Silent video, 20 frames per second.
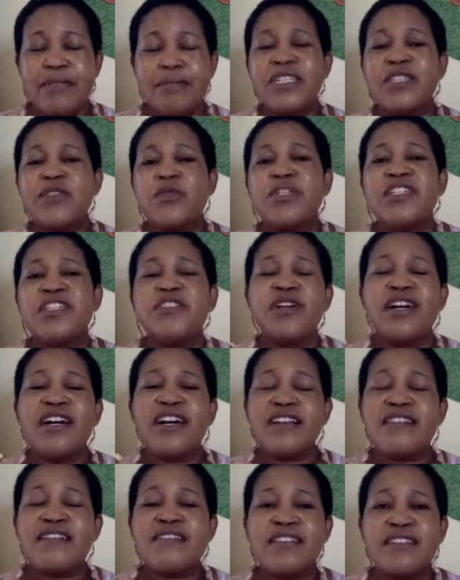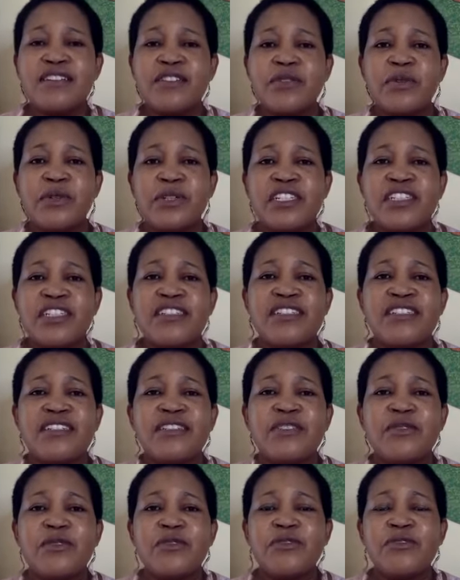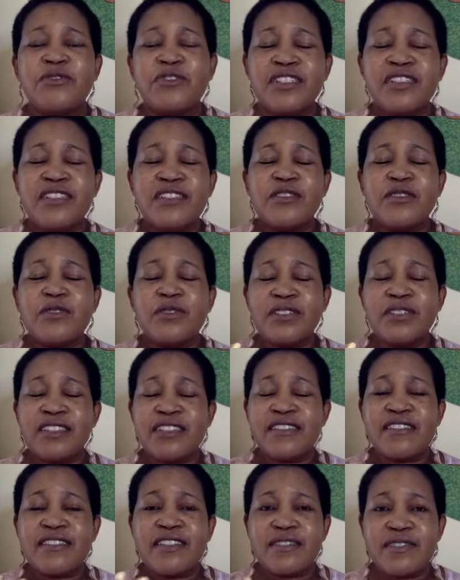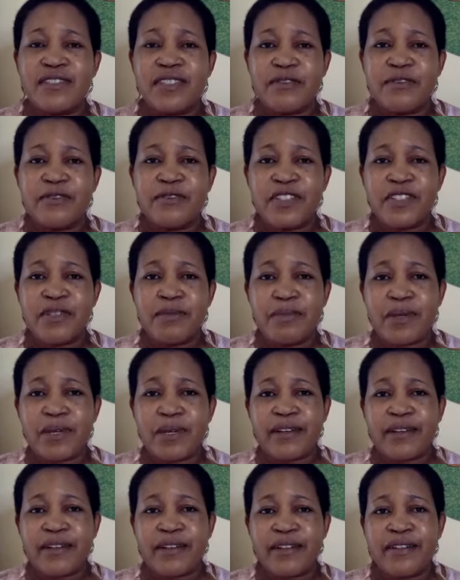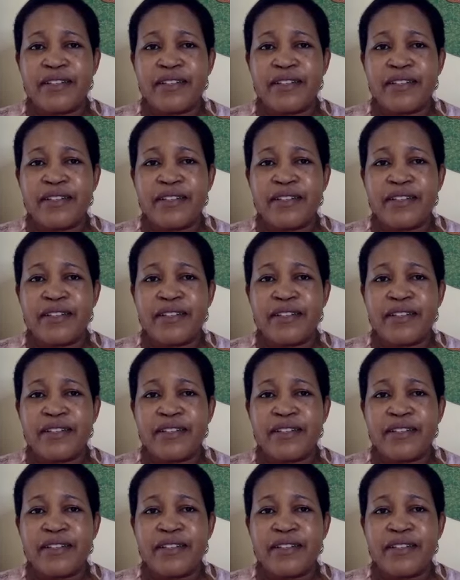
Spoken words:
But when you ask that question, you feel, you will receive the feedback.